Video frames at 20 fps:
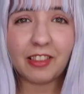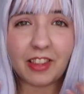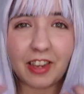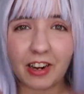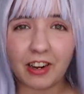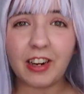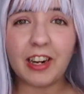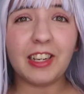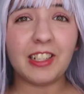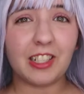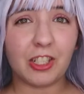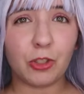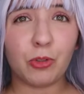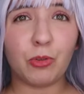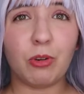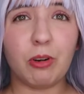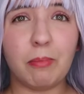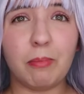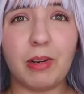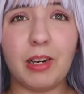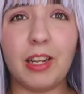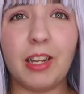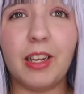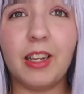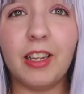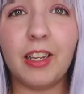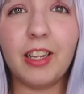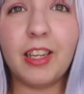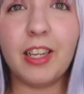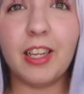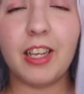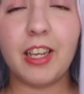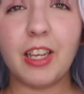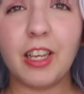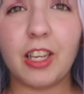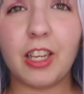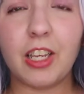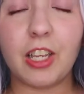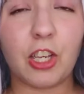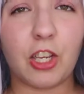they are extremely
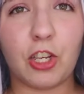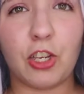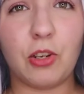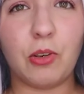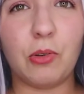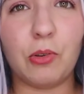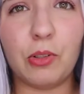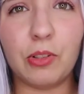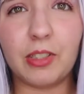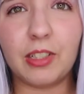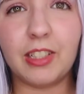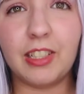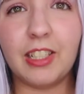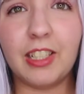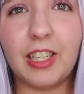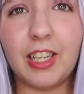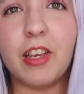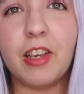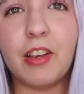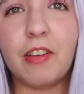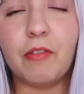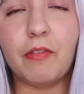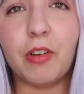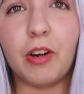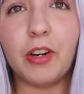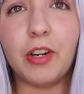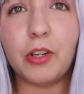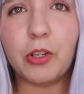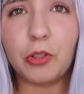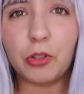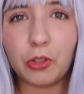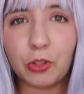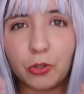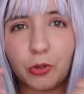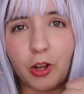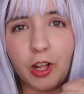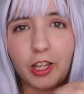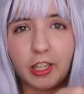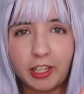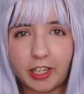cute, very good
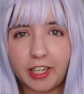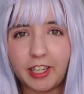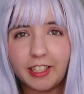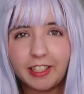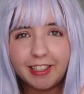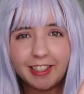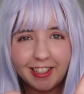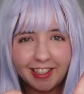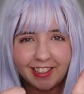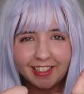quality.